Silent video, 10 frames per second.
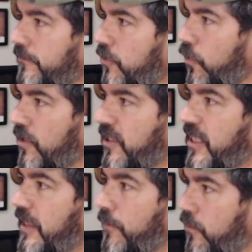Yeah. It's called the
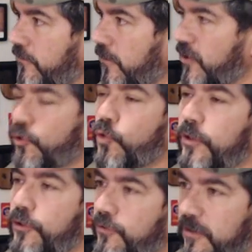Diddy move. Diddy move.
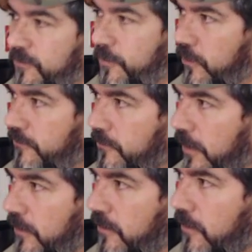Do-it-yourself move.
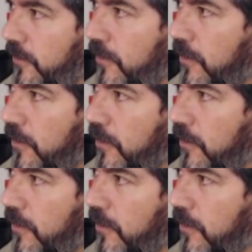We'll do it.